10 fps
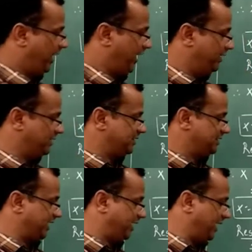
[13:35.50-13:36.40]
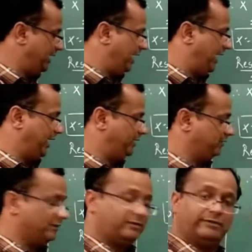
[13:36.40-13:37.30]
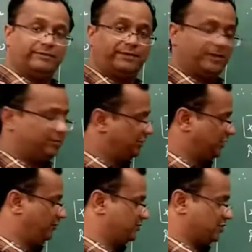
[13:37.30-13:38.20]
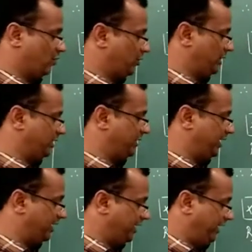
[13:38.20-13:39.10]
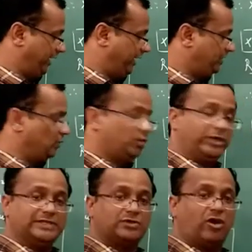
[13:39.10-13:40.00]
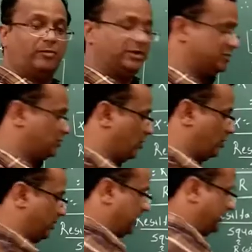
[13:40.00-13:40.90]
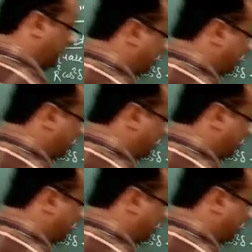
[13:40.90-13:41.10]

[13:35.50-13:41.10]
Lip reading: in second and fifth terms, what you get there? a2 is common, so what you get there?